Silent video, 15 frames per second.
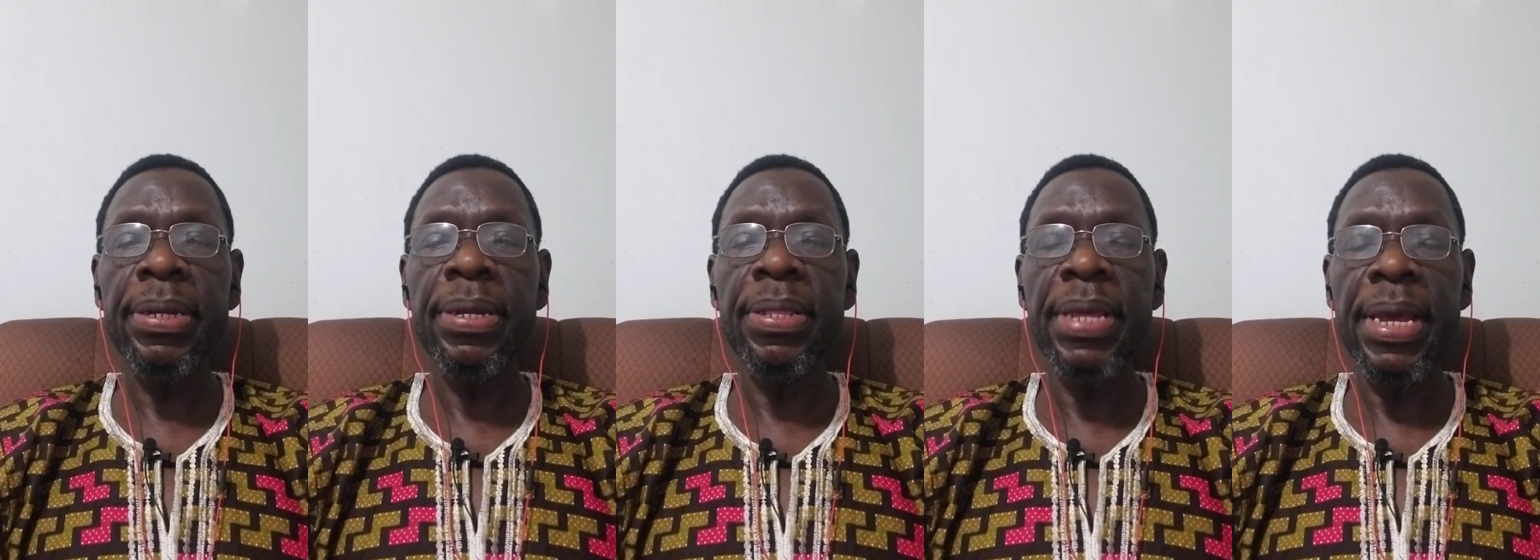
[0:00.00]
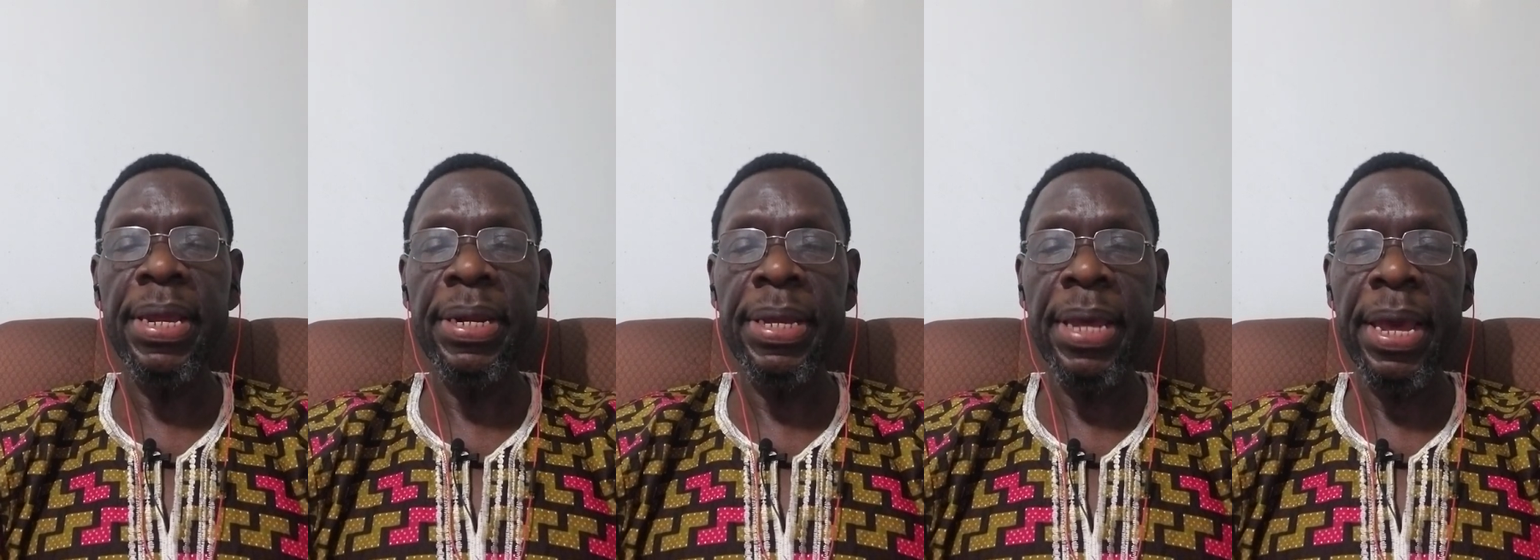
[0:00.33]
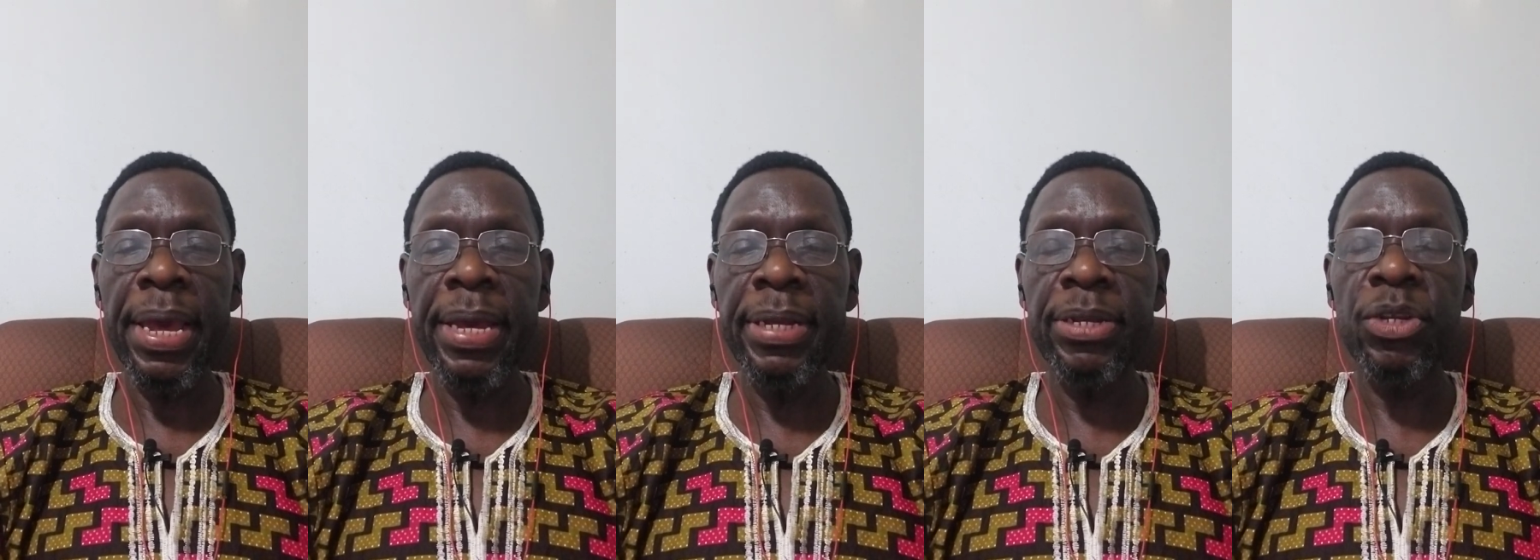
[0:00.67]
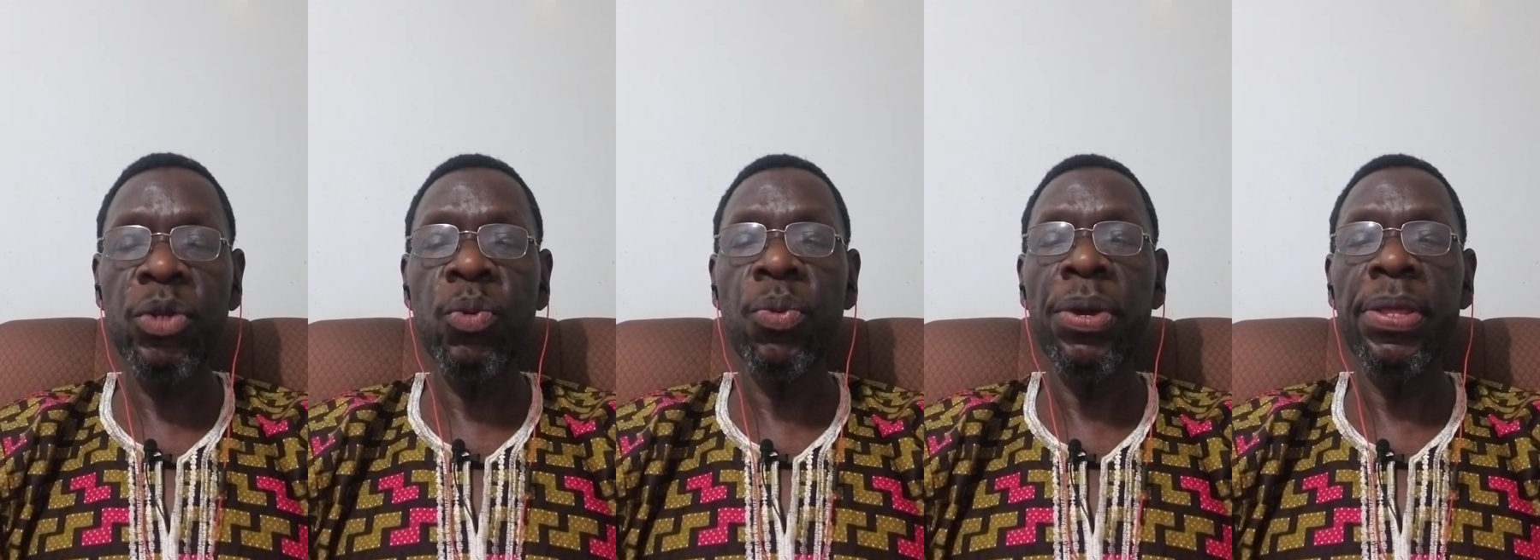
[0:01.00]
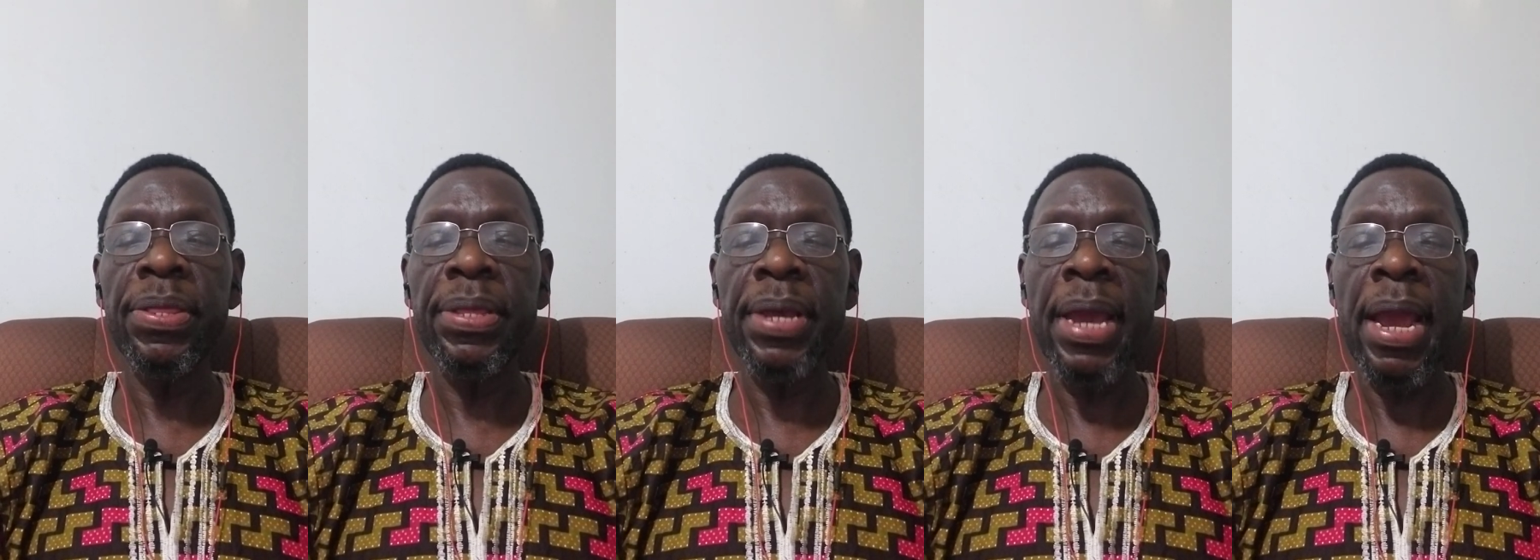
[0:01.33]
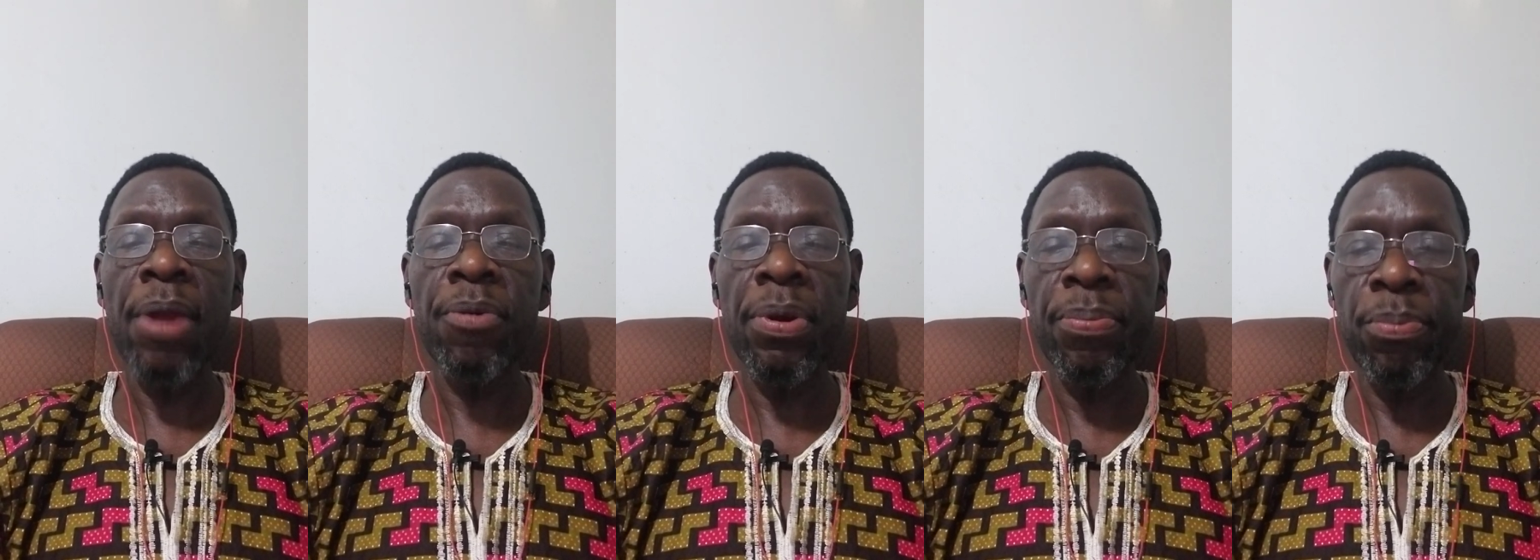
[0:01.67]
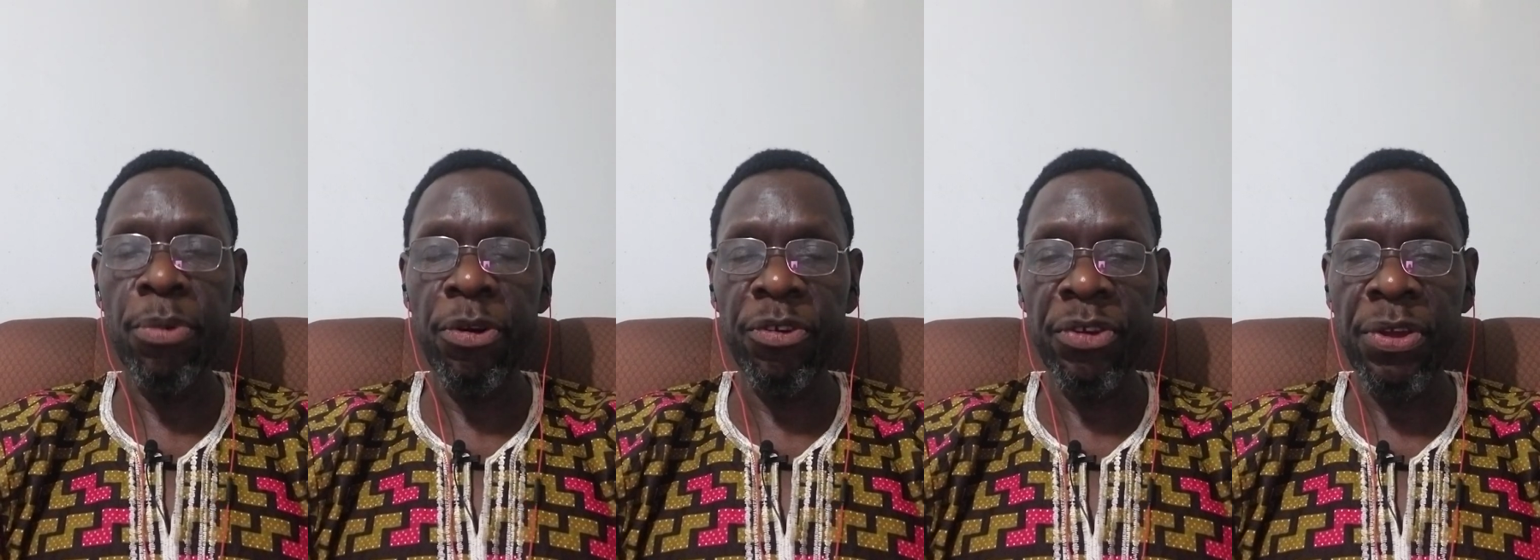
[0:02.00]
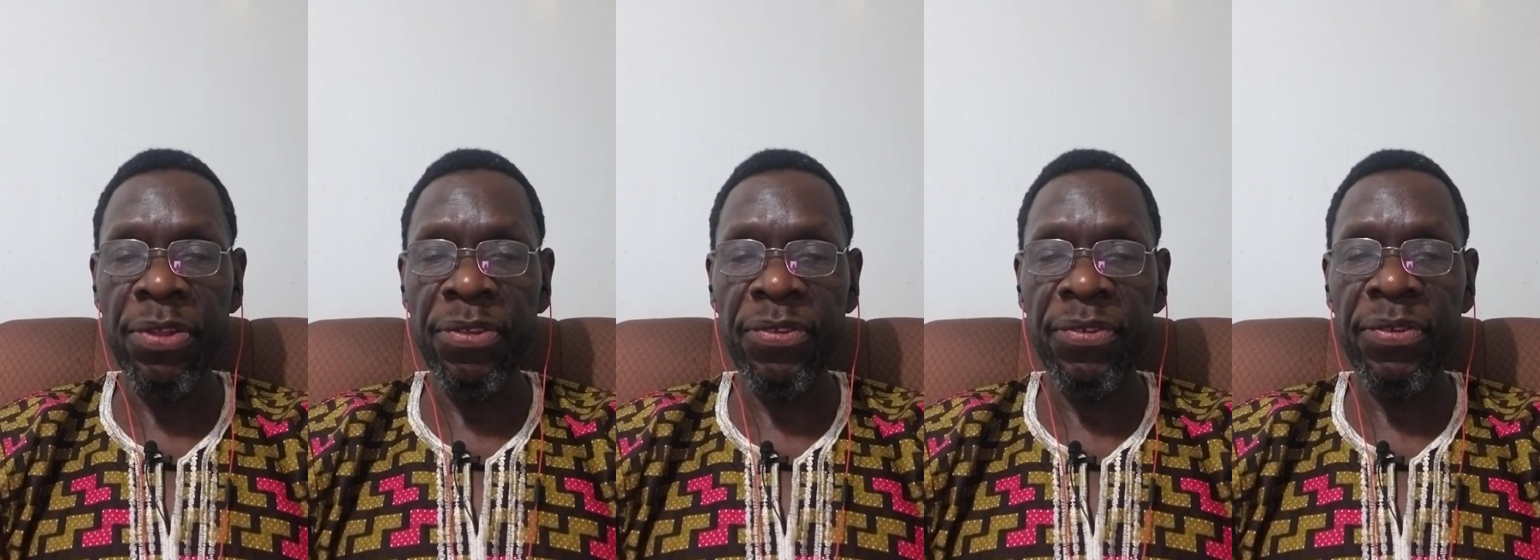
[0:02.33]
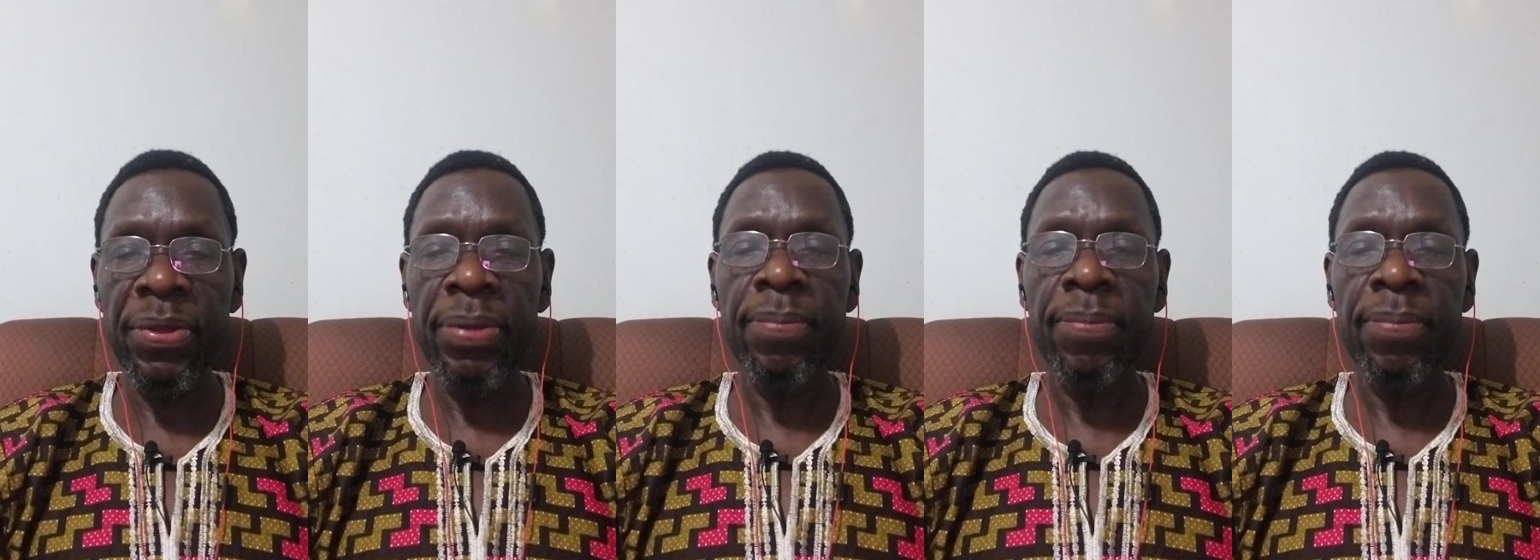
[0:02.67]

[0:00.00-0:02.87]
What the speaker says: they engaged with Arab merchants